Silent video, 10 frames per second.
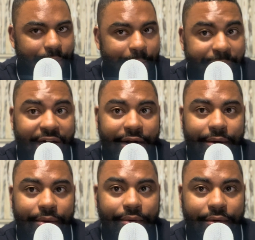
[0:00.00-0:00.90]

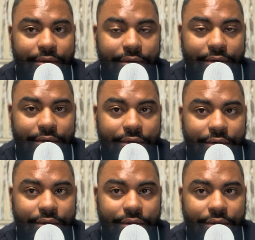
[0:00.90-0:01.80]
But
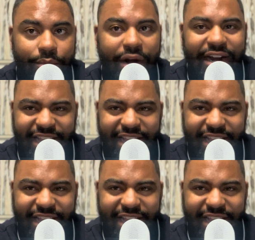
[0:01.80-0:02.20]
when I